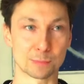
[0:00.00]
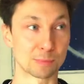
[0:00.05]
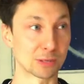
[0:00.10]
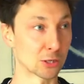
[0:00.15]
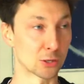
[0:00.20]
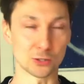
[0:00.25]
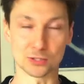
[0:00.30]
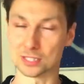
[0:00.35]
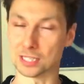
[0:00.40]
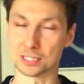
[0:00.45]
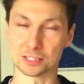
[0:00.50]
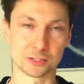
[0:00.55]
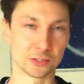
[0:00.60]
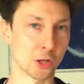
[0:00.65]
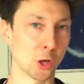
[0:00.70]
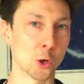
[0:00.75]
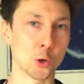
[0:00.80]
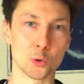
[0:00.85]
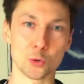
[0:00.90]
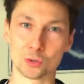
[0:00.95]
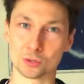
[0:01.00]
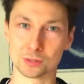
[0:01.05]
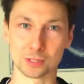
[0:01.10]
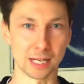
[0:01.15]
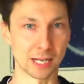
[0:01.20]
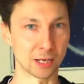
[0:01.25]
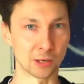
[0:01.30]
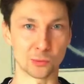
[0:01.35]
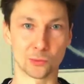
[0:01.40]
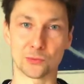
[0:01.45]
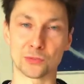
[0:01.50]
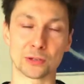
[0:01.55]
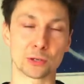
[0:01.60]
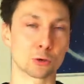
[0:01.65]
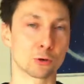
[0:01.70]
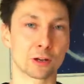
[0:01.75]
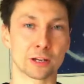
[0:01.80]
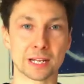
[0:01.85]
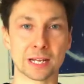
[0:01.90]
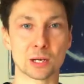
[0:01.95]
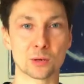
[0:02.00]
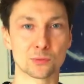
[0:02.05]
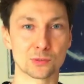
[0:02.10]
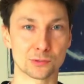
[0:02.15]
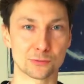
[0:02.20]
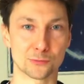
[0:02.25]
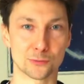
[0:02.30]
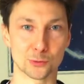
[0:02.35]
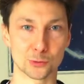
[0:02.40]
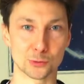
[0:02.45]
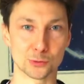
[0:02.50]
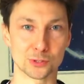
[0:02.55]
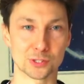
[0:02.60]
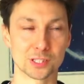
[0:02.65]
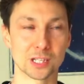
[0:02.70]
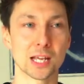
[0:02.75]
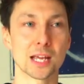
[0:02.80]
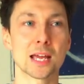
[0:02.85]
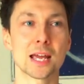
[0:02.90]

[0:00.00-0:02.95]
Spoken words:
because there's no healthy or unhealthy foods.